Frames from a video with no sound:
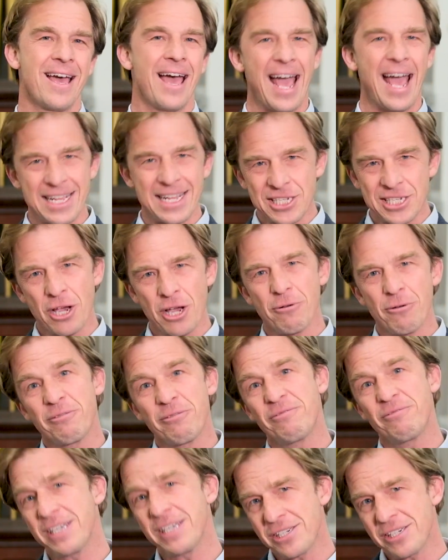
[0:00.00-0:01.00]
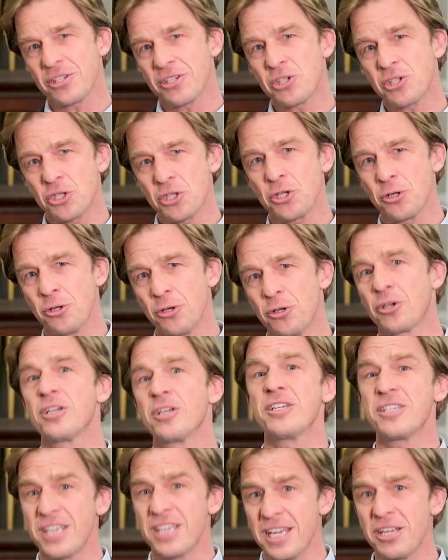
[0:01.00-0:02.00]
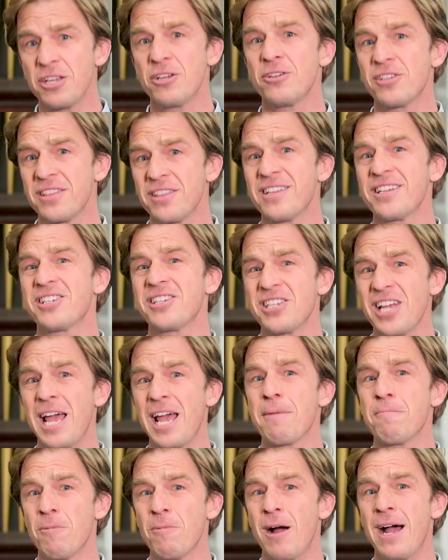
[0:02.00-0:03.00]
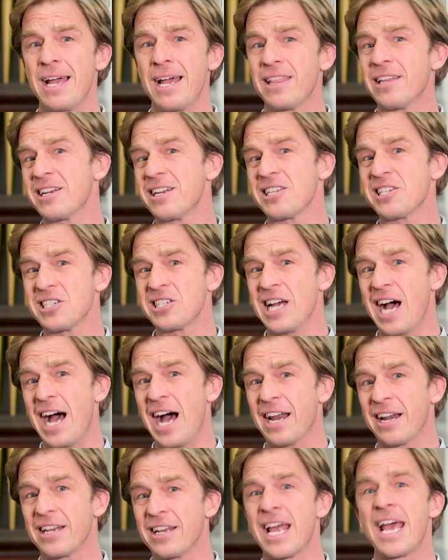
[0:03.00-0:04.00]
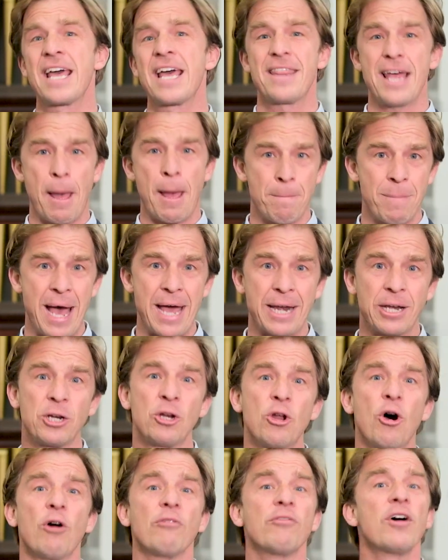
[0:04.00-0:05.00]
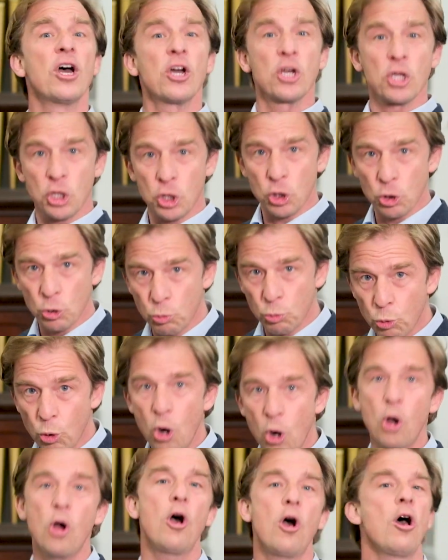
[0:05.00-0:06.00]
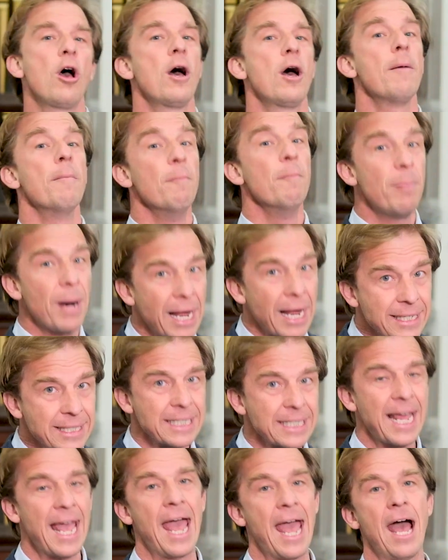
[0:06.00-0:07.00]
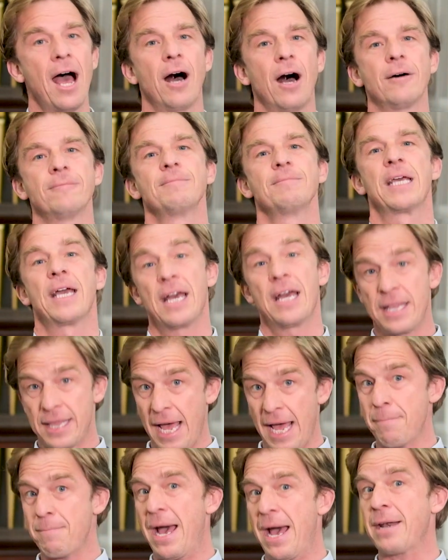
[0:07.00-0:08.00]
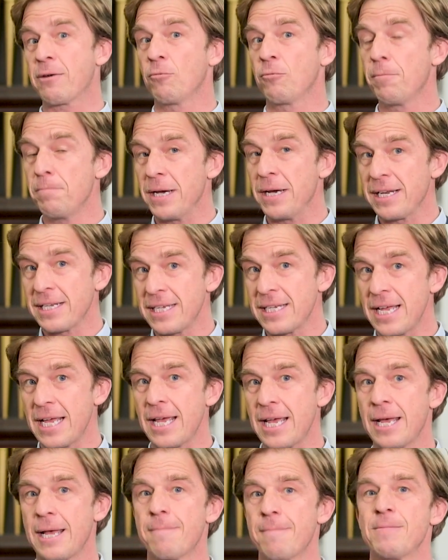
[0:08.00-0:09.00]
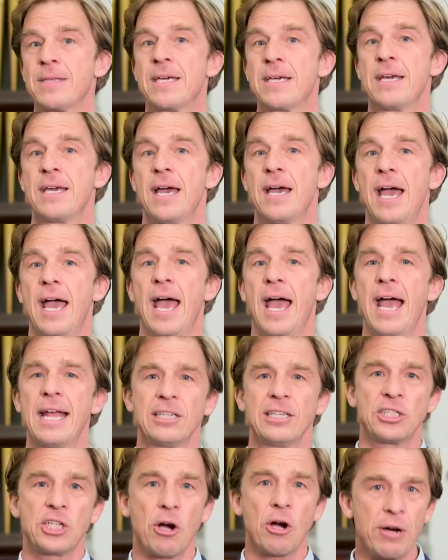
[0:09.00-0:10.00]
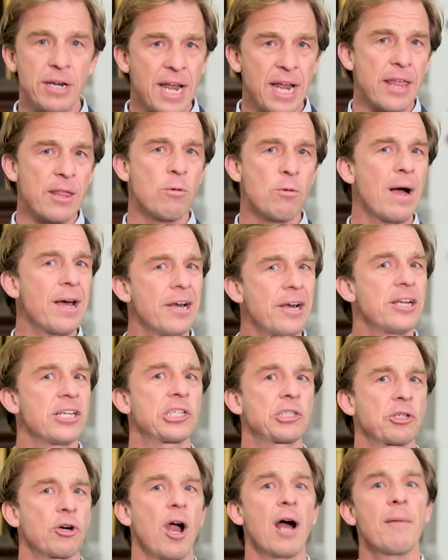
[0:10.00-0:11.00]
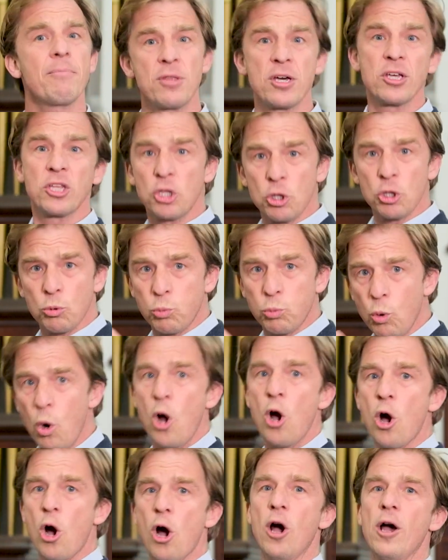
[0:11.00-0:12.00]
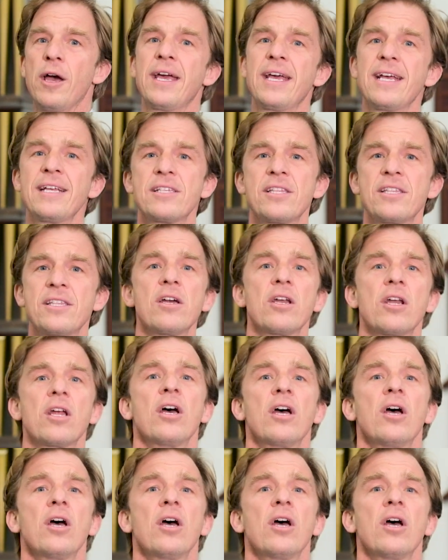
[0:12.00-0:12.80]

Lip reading: And so Ephesians 2 continues in the same way that it started, that pattern of you were but now. That pattern repeats here. And so another way to describe the you were is that